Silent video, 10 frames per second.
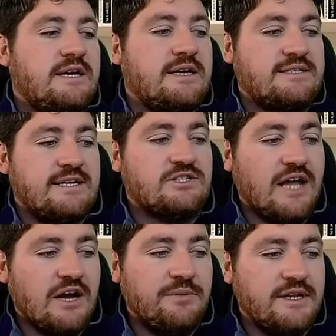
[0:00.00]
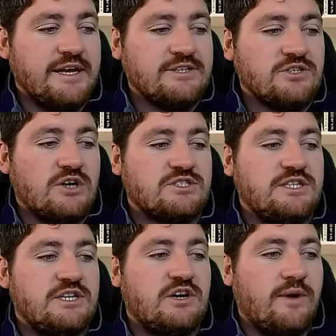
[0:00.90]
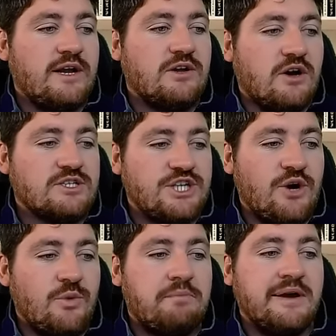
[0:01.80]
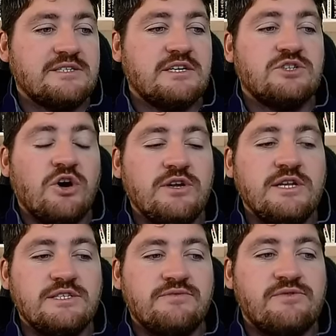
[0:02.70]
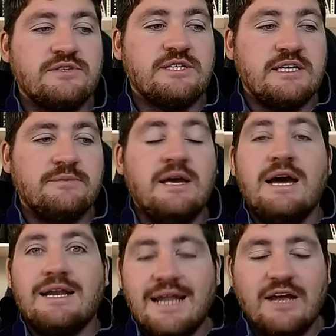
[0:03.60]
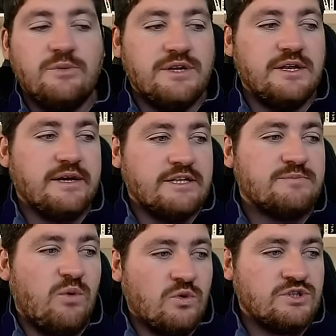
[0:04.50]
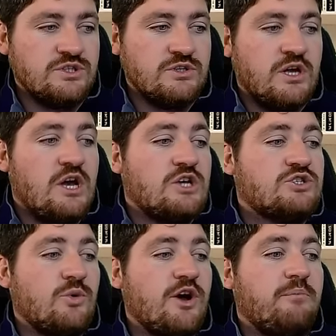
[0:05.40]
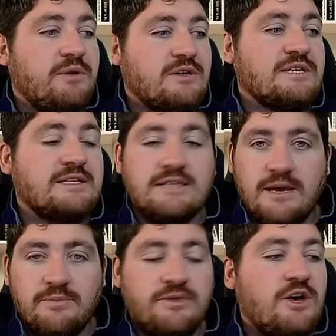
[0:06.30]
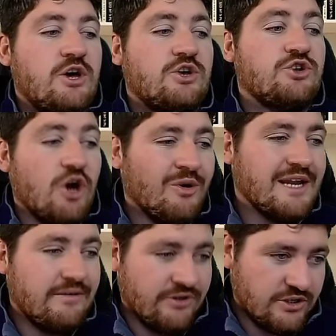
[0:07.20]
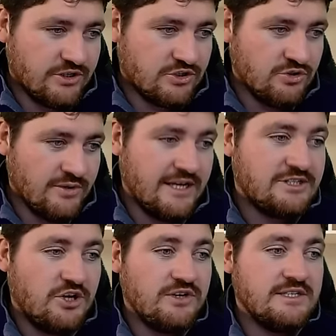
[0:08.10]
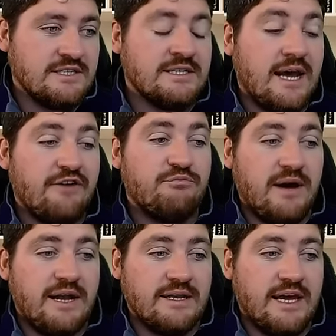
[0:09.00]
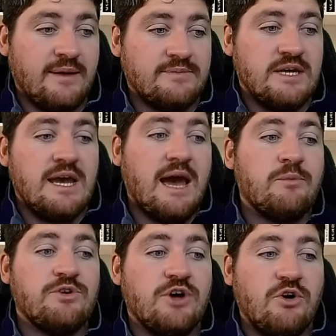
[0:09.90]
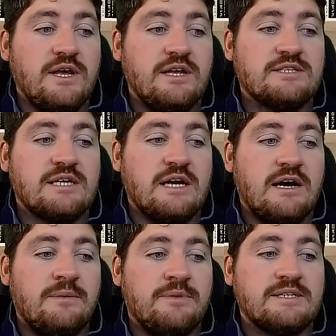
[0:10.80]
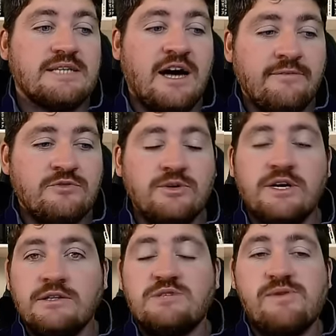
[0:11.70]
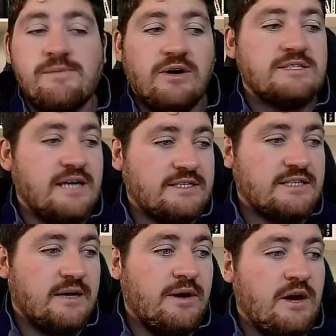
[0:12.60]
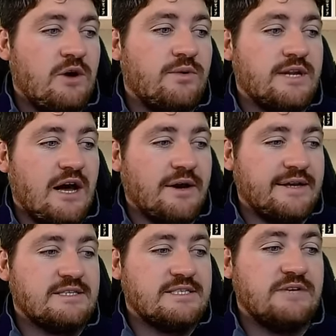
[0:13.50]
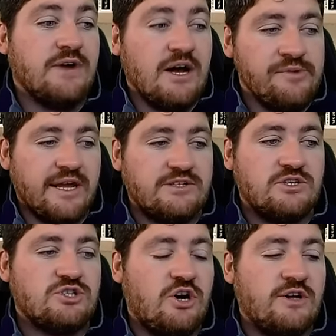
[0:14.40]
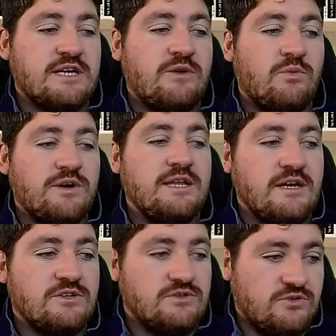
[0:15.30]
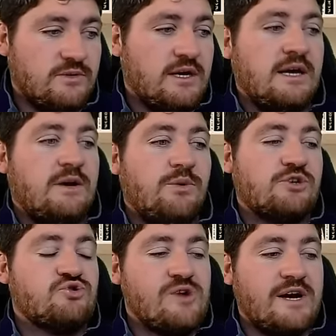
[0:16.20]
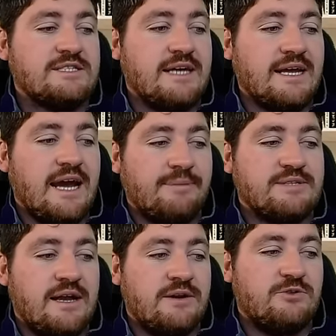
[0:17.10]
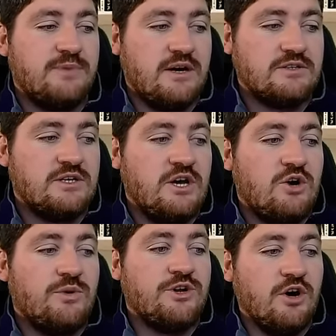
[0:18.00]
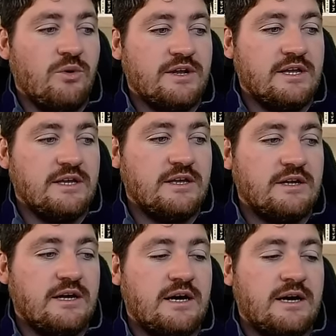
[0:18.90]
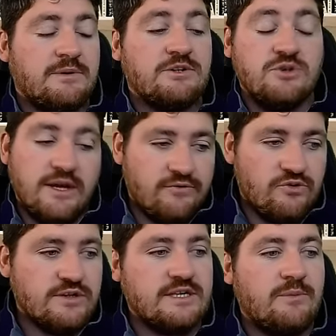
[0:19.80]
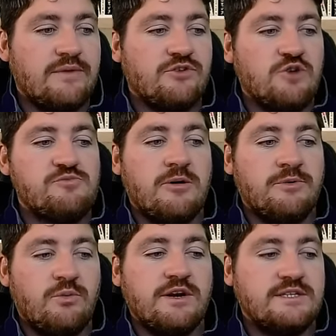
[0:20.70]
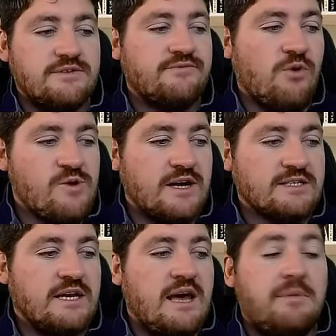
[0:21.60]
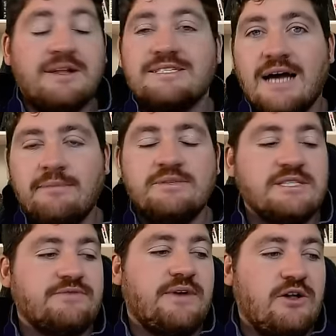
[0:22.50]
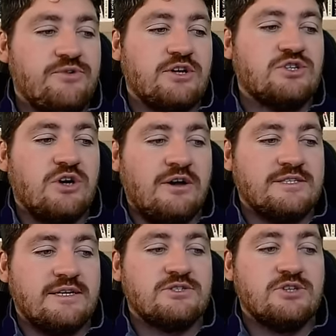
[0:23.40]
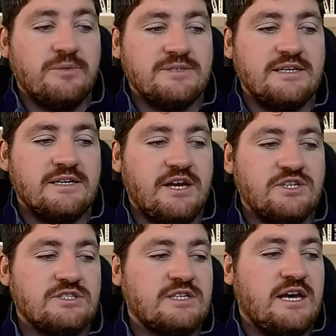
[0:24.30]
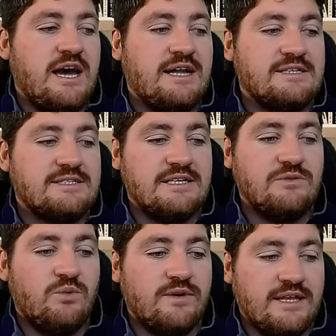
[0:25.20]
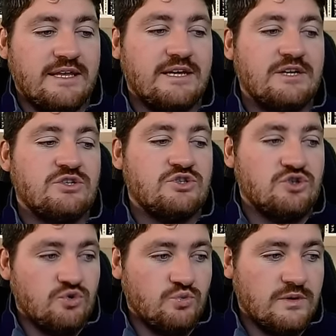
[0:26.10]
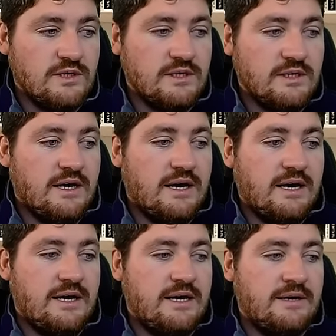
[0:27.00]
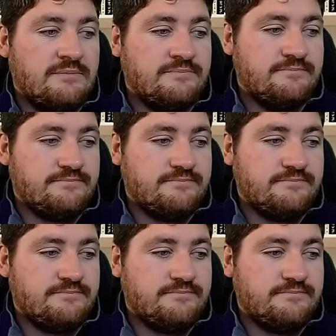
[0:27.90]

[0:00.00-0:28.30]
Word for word: He said, so like we did against Argentina away last year, we picked a totally different team like we did against Portugal. So we are building depth. You know what Evan can do. He certainly didn't have bad games and we know he is um, he is comfortable in the Springbok setup. We now get to see if Alwe gets a chance and what he can do. We are trying to get Caps under the belt. We know what he uh, can do, Evan Roos, and we have no problem with what he did for us, but it's time to give Elrich a chance against top tier nations and see what he can do. Um,